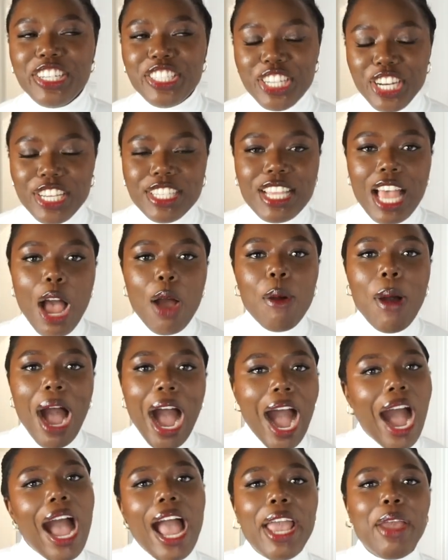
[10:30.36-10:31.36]
just how
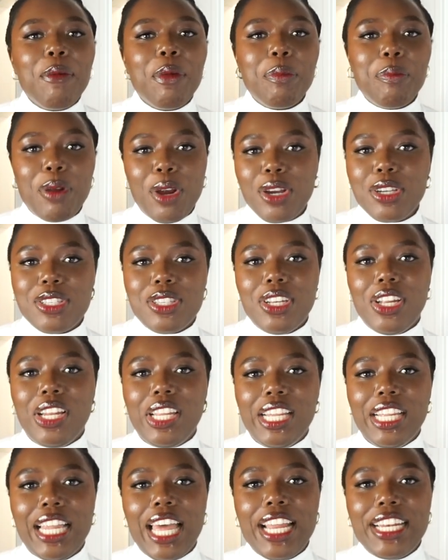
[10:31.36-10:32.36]
I would
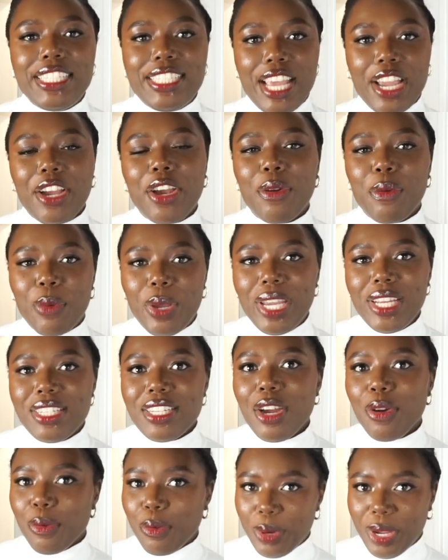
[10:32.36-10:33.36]
personally like decorate
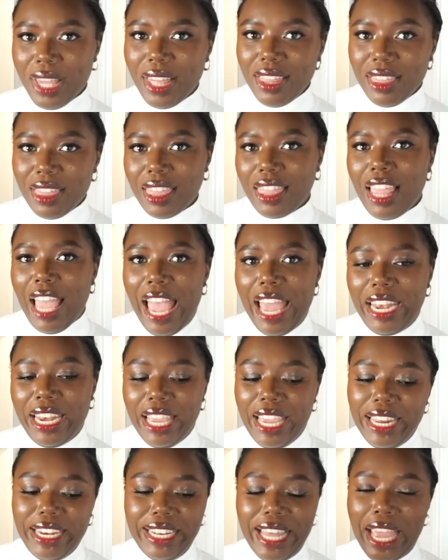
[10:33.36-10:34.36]
a wreath
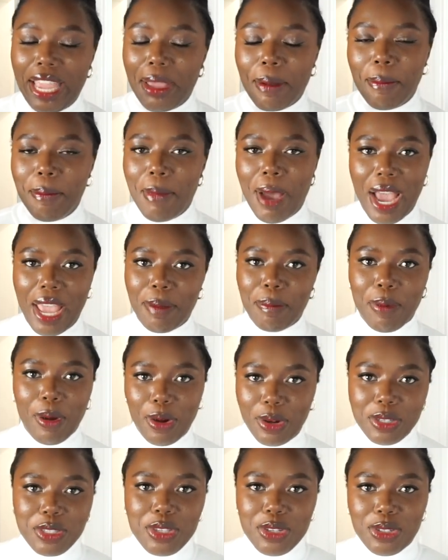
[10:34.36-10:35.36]
and in like my
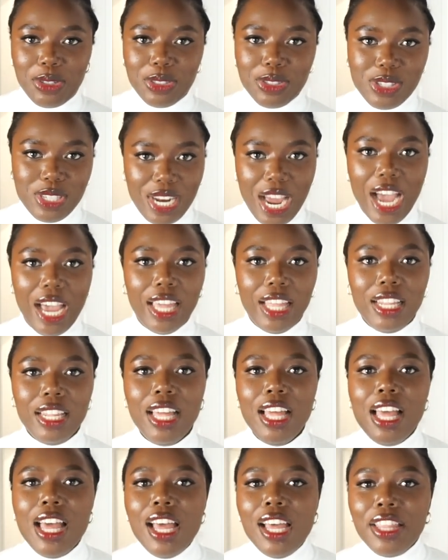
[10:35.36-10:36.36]
personal style.
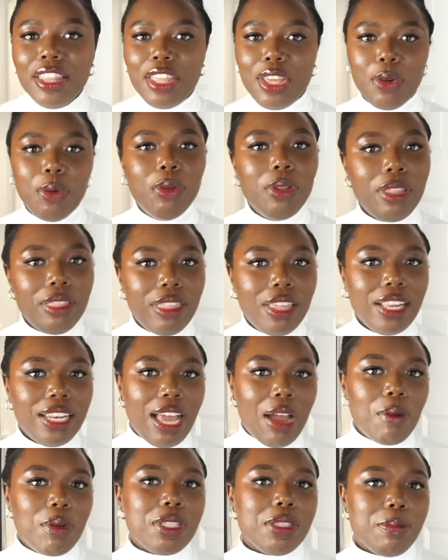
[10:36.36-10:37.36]
The only thing
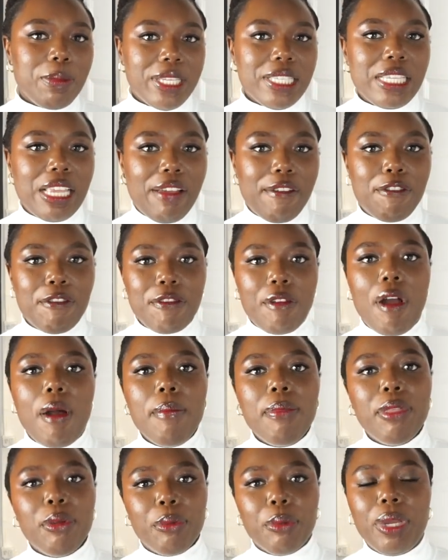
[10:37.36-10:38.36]
that was missing
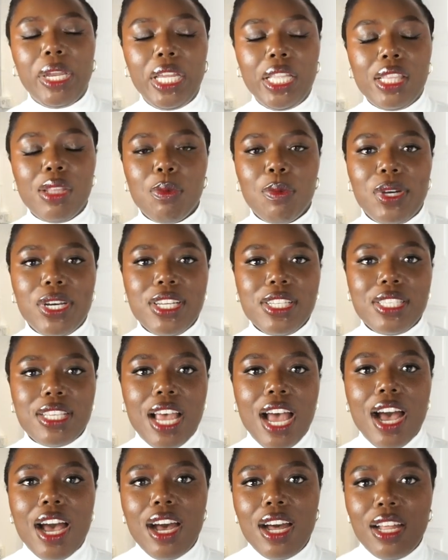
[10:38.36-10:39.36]
from the wreath was
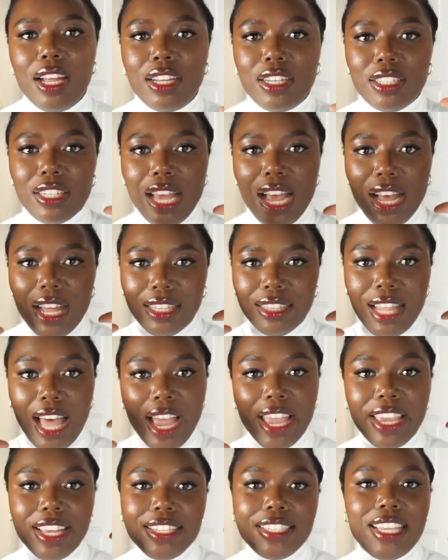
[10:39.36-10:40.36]
uh, a
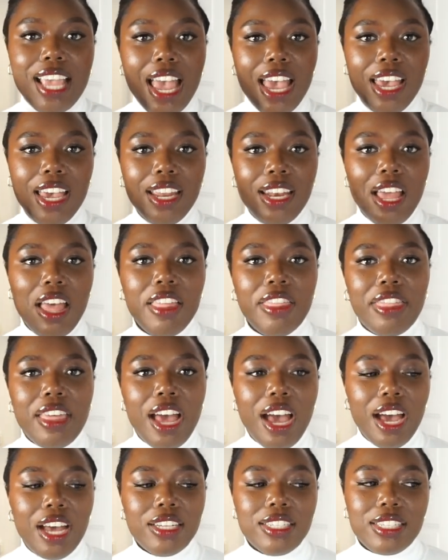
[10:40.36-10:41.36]
lion's head
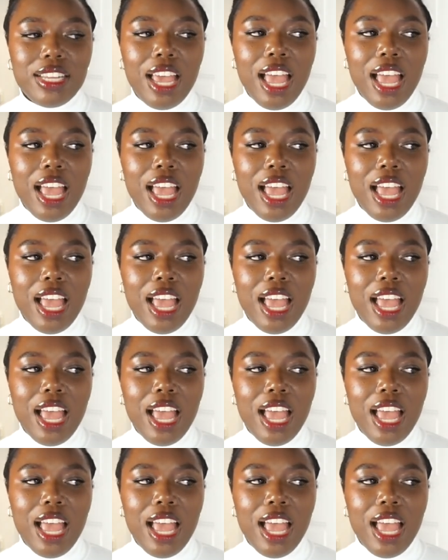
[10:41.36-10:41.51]
that